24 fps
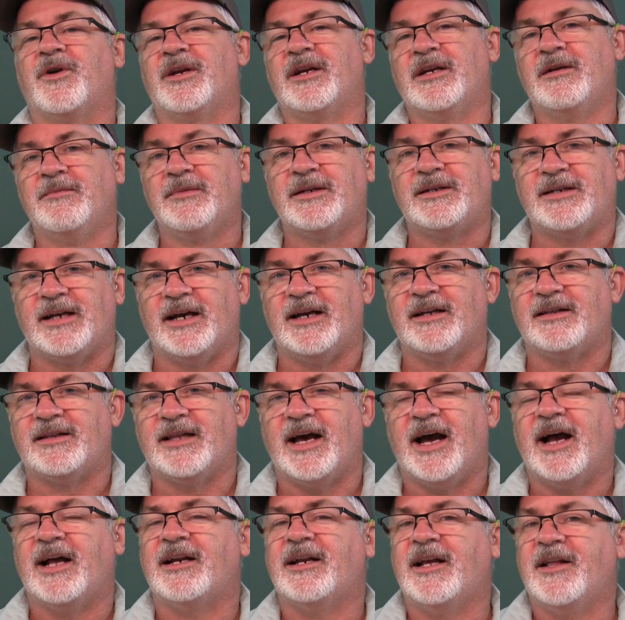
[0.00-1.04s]
imitate
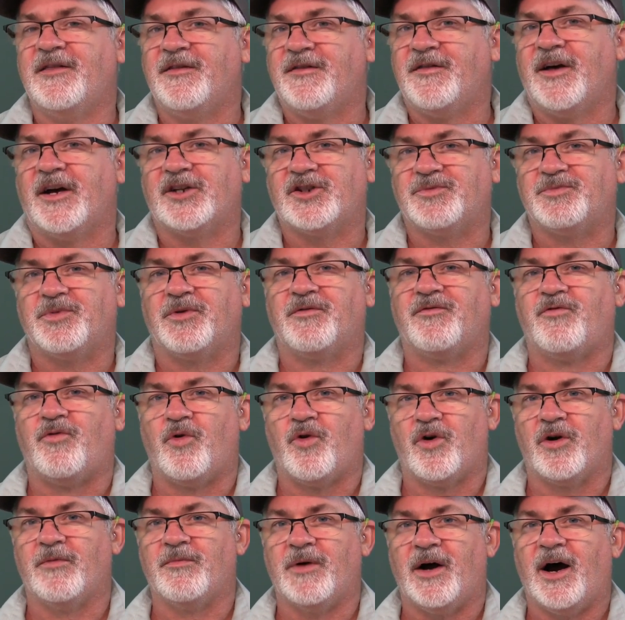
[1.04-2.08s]
that and thus
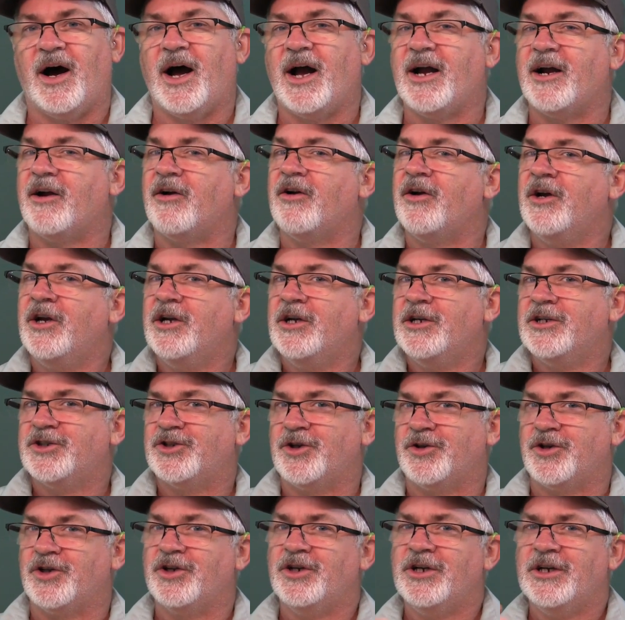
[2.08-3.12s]
perform higher.
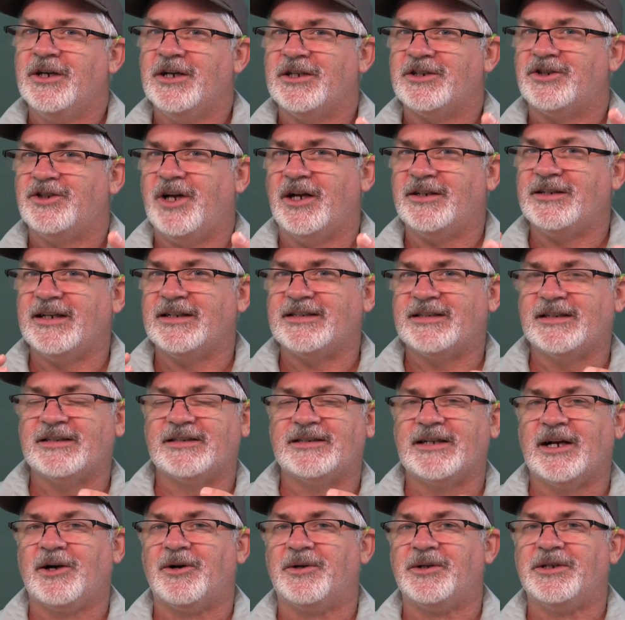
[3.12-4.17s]
So it's not
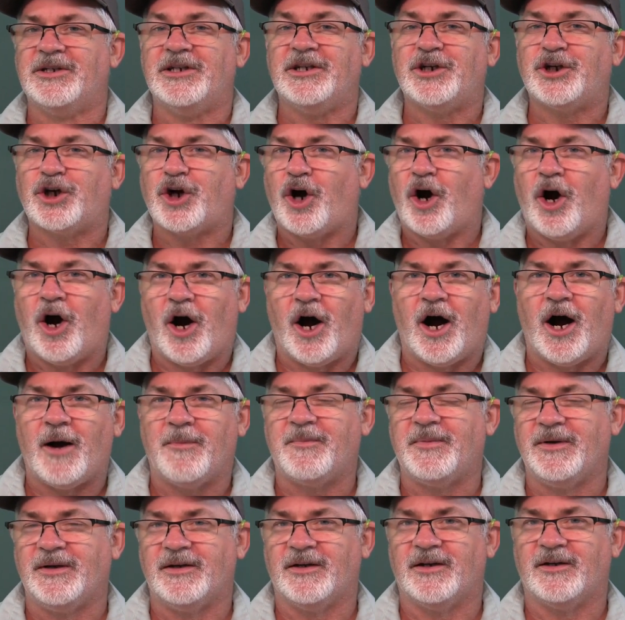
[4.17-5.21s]
necessarily
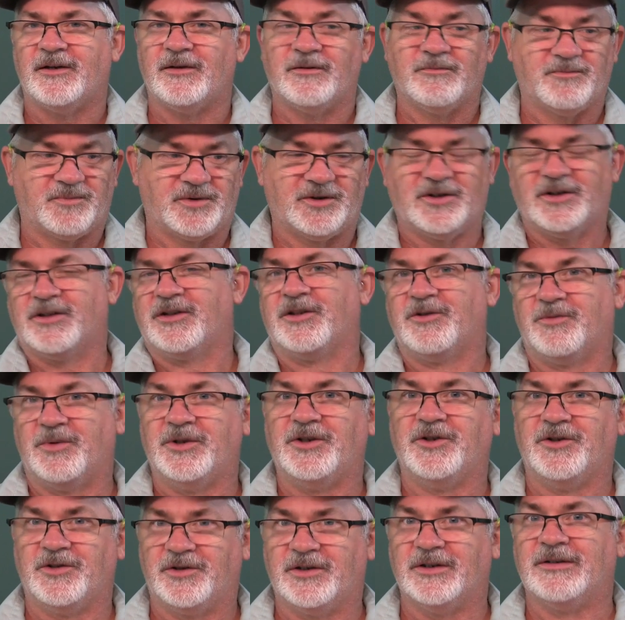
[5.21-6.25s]
copying, particularly when
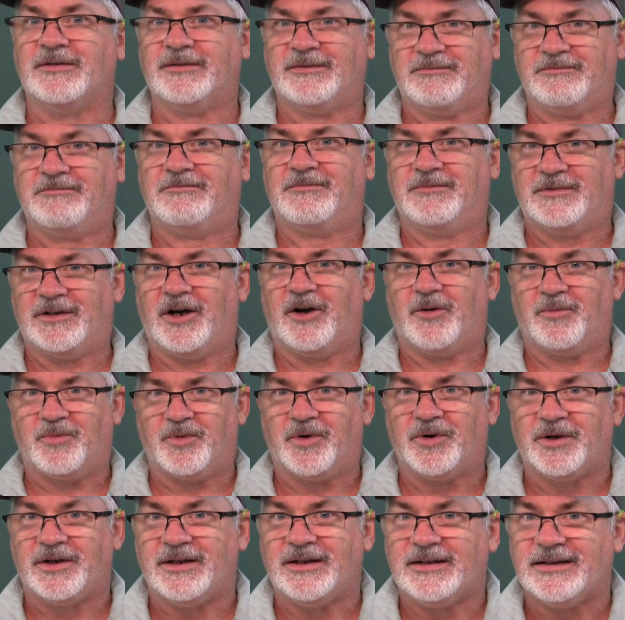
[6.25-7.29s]
you can tell
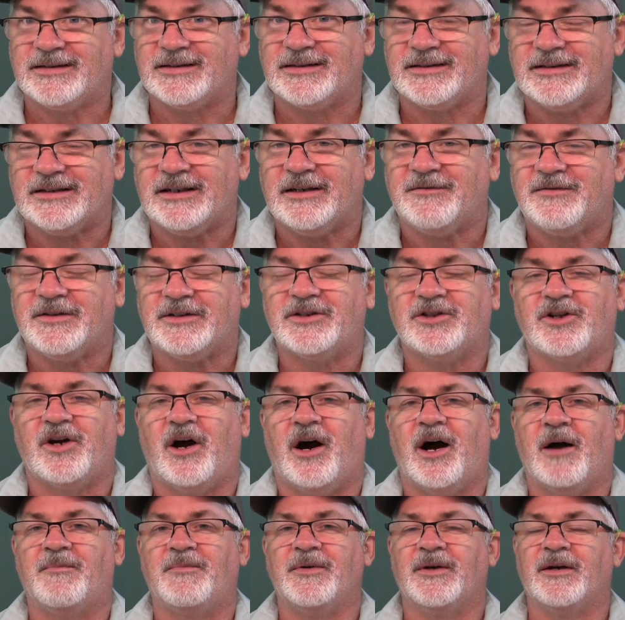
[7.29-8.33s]
pretty easily if it's
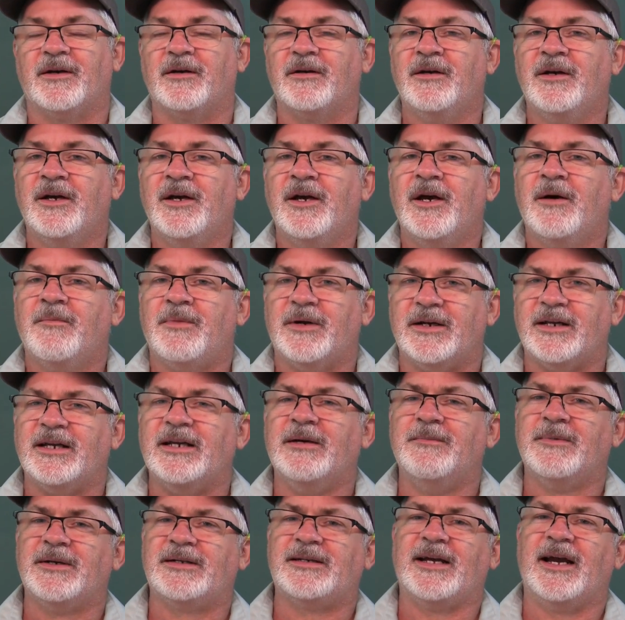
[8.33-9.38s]
copying, but
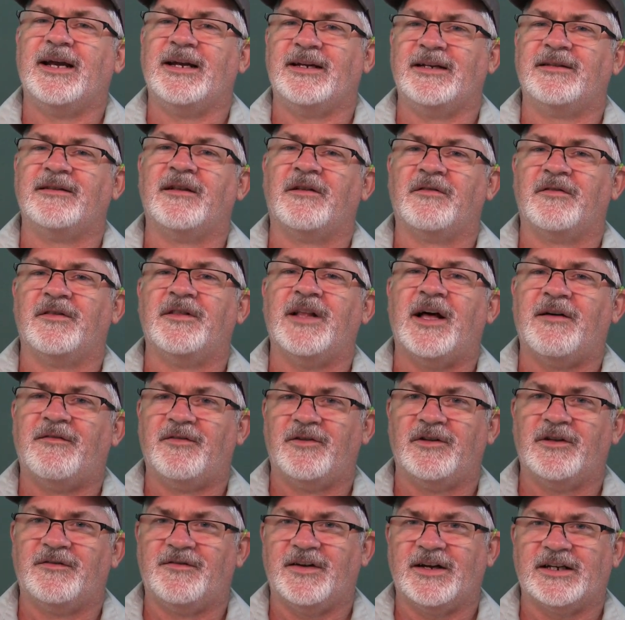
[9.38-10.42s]
imitating the
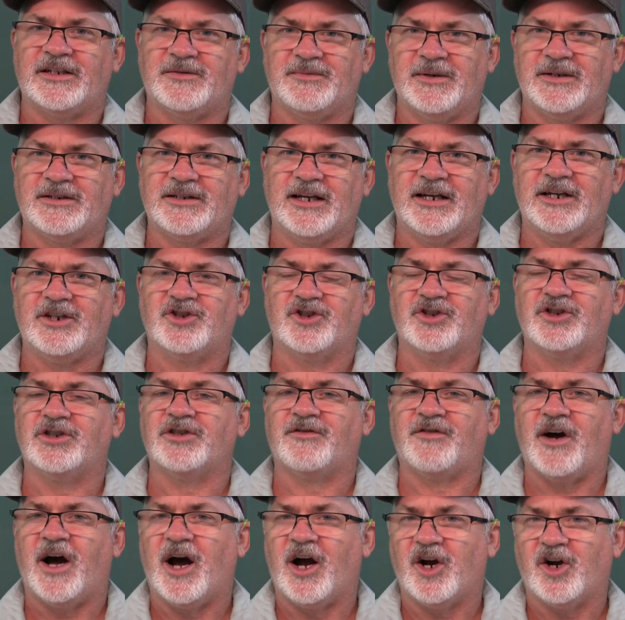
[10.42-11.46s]
level of expectations of
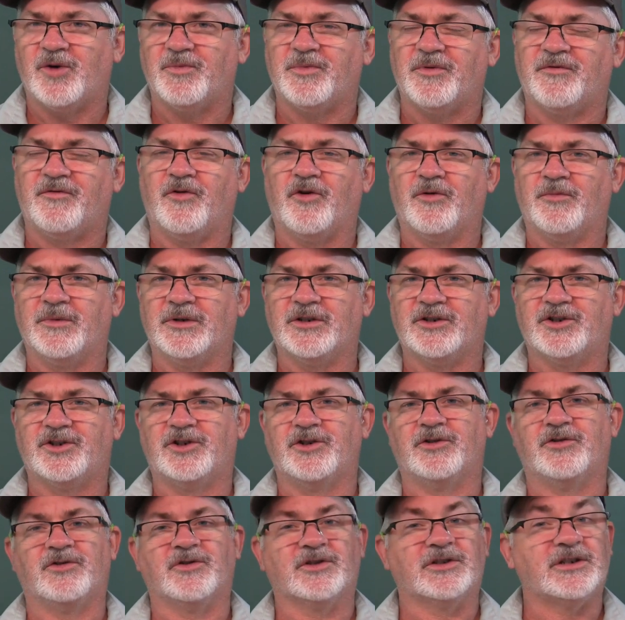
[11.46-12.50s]
higher performing
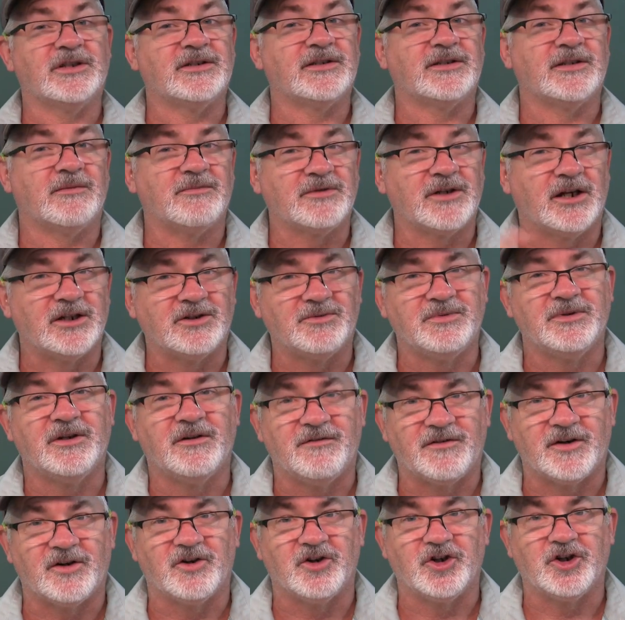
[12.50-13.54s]
students can sometimes be a
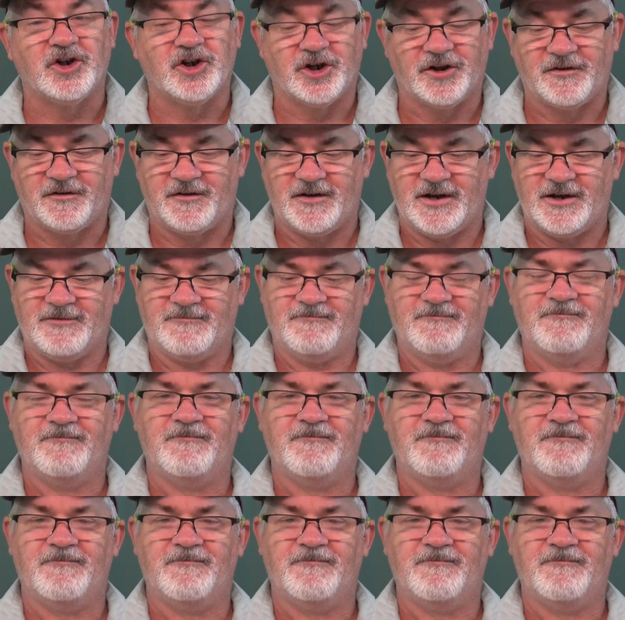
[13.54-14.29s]
very good thing.